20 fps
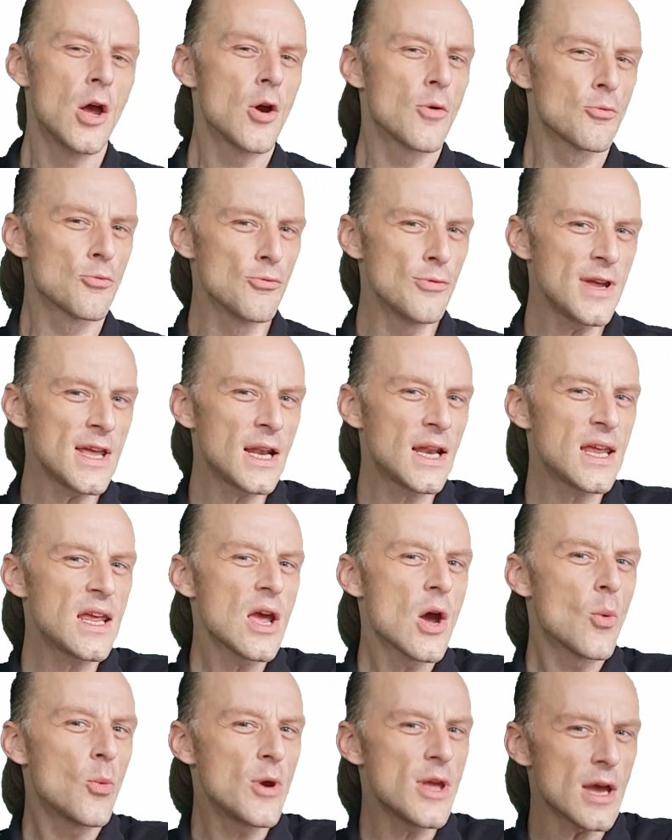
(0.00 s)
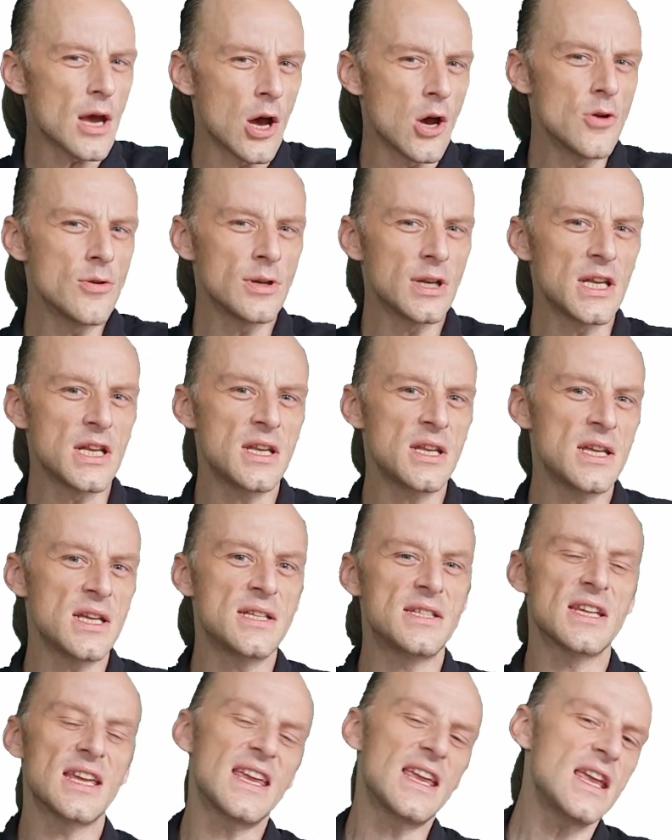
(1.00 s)
Really, we only need
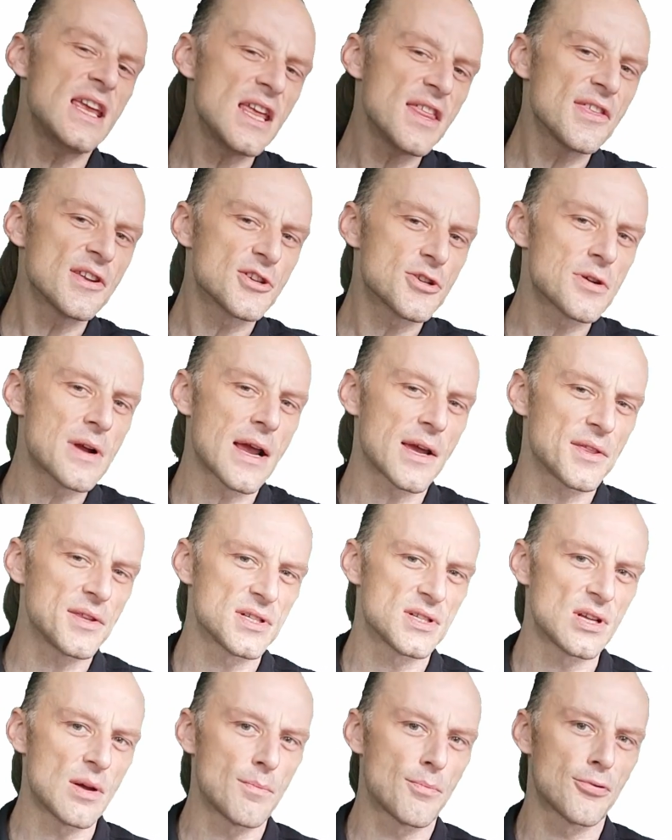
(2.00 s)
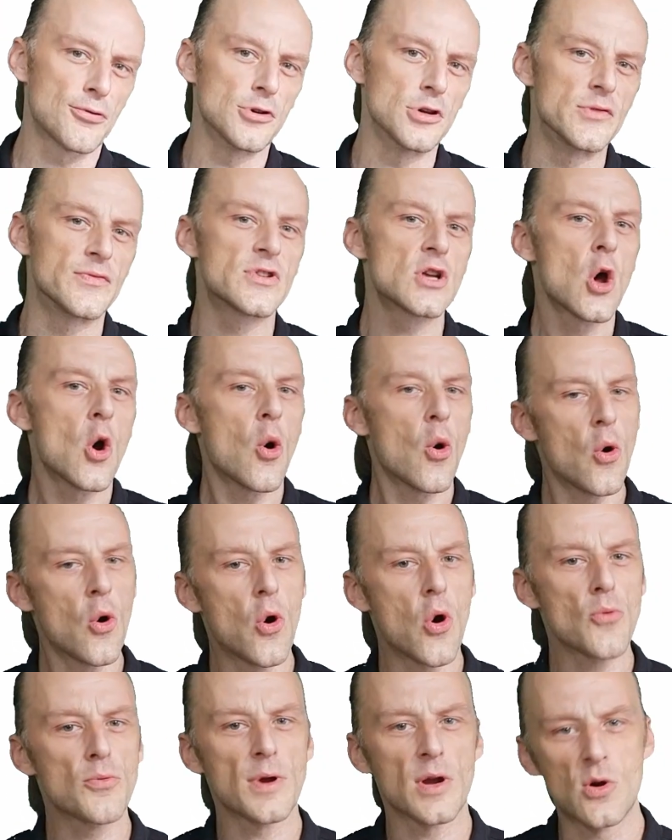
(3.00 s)
to either track the subproofs
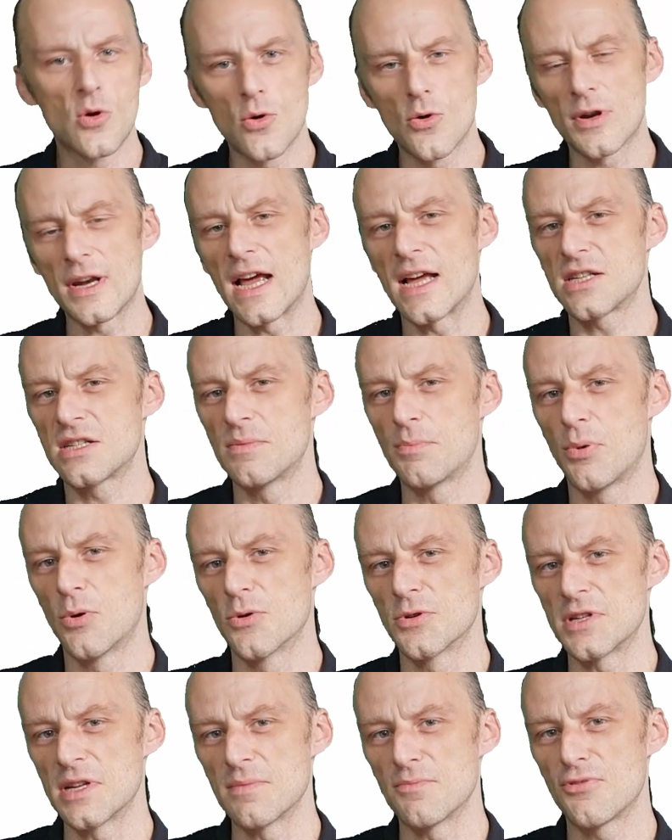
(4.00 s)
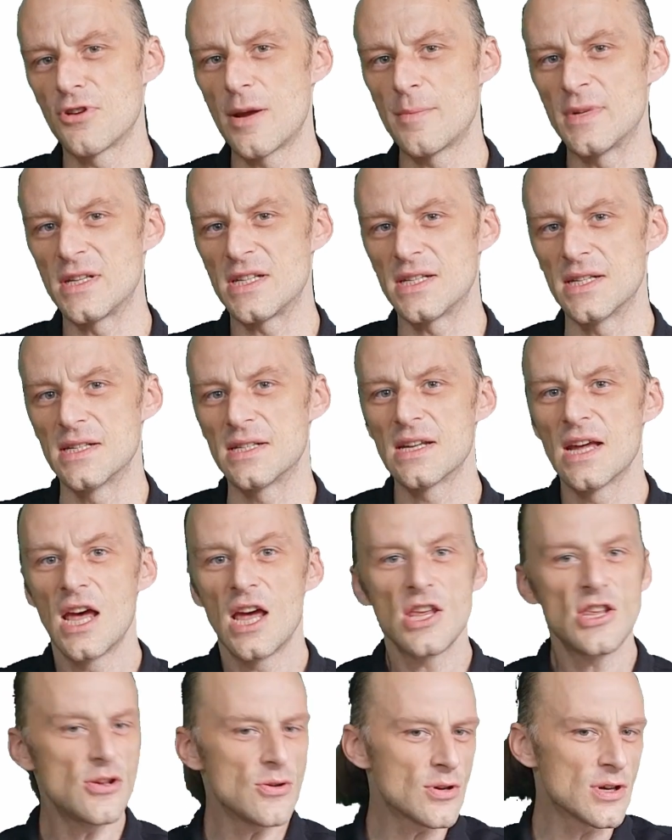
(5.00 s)
or record our supporting premises.
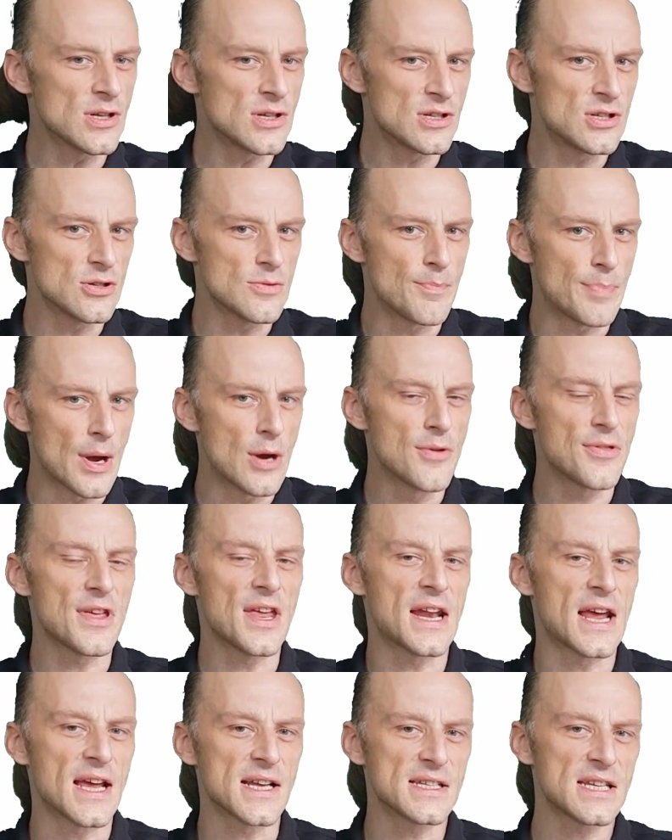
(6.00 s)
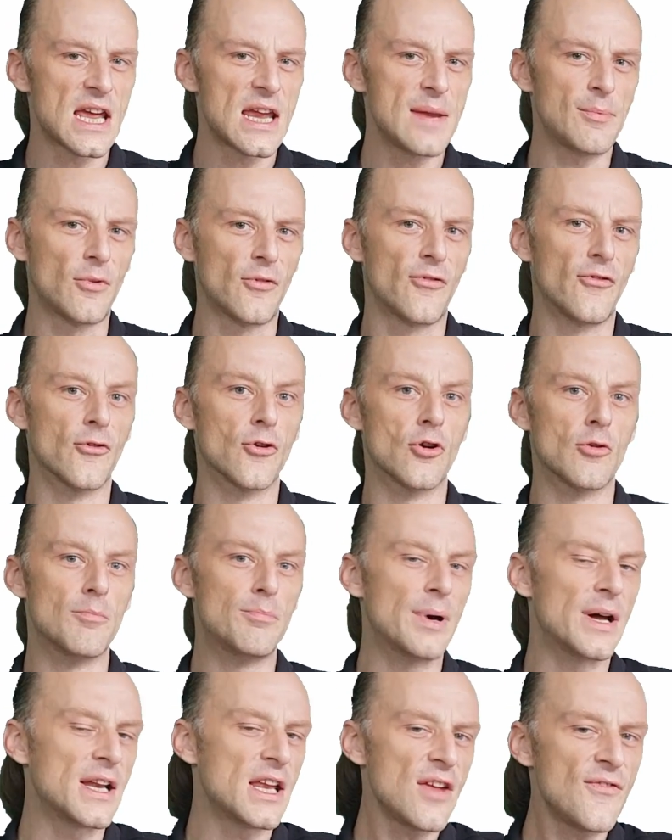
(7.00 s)
You can do both in our table form,
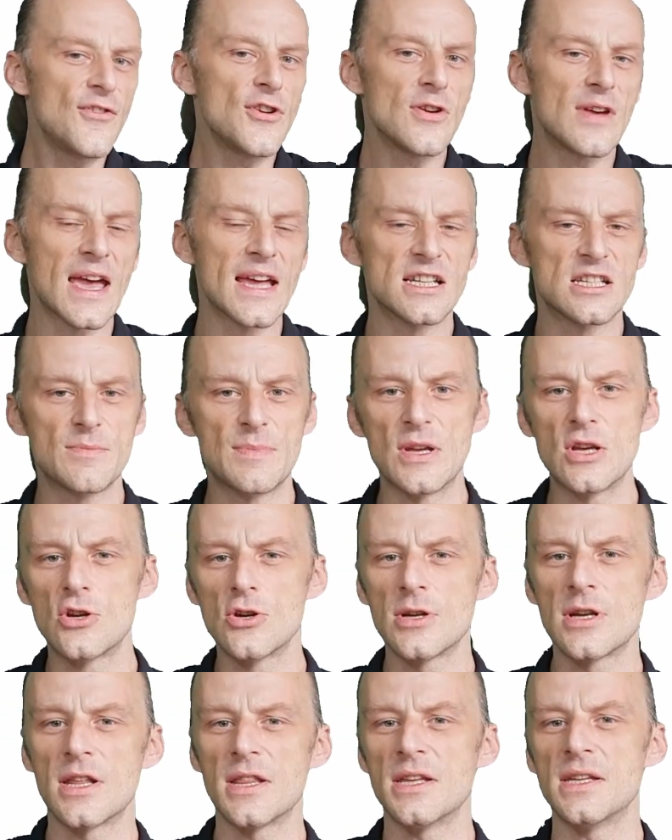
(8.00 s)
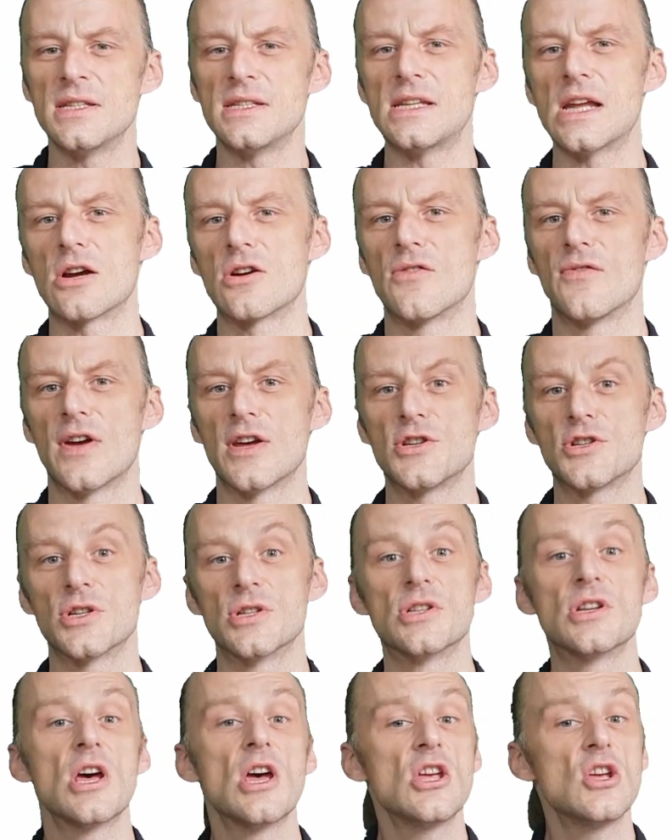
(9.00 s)
but if you get to be good at these
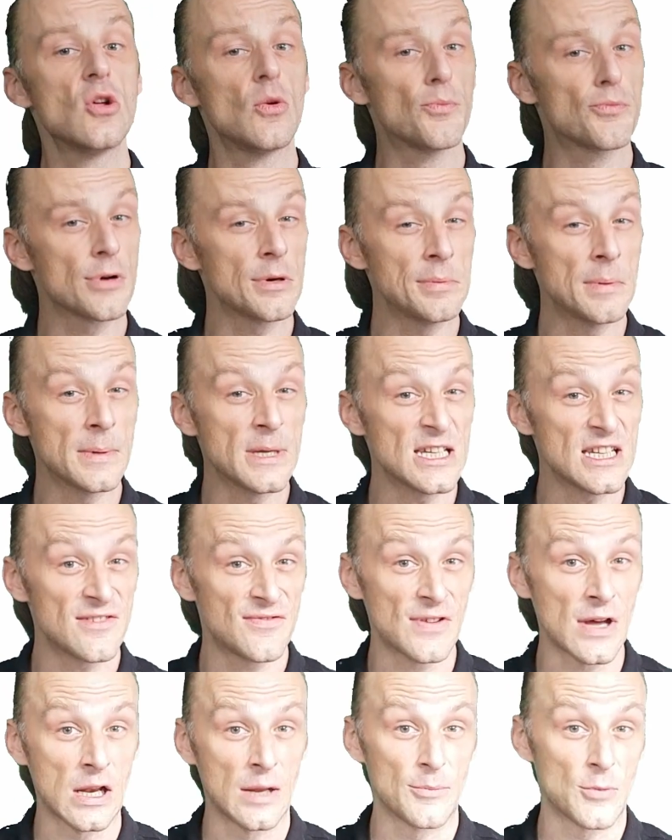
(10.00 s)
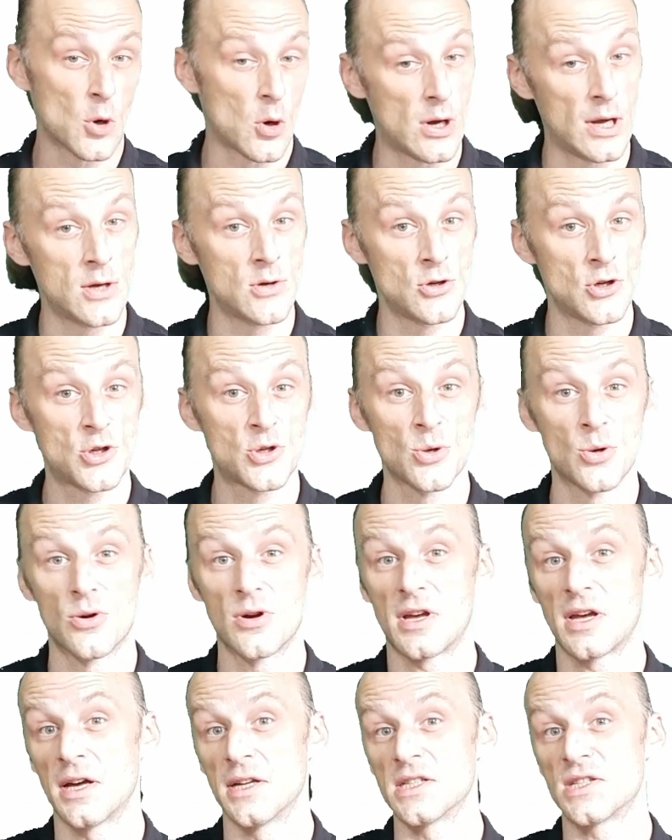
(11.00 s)
derivations, you'll probably develop your own
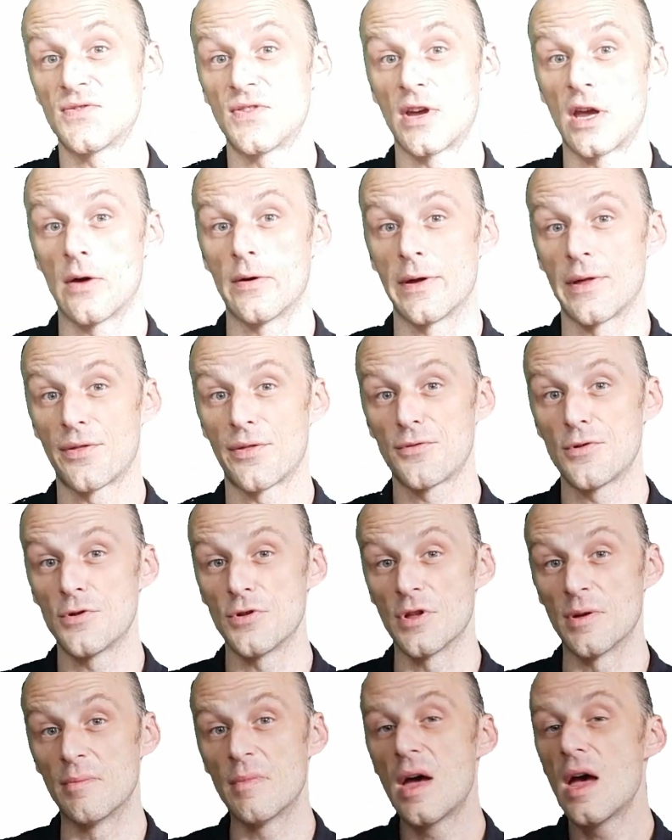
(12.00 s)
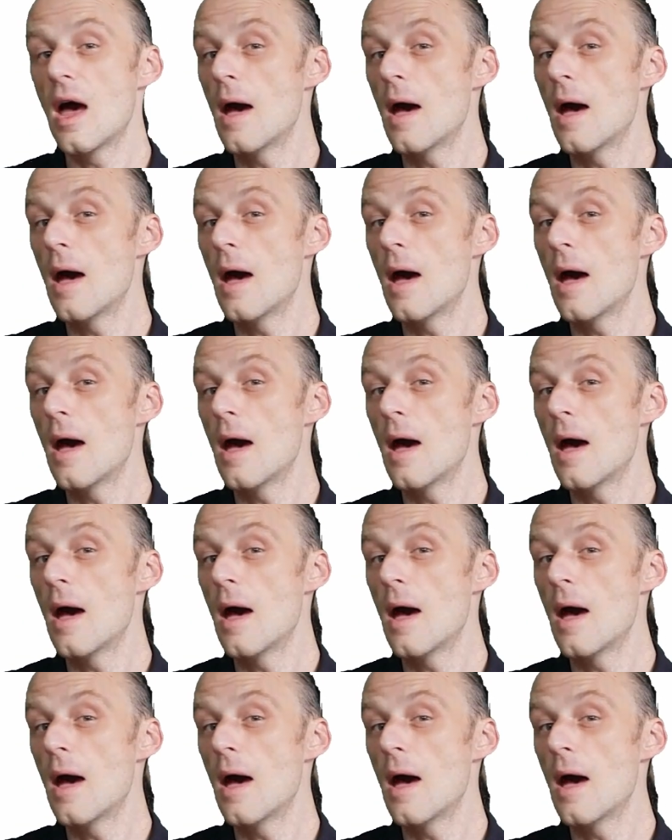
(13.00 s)
shortcuts for going through them.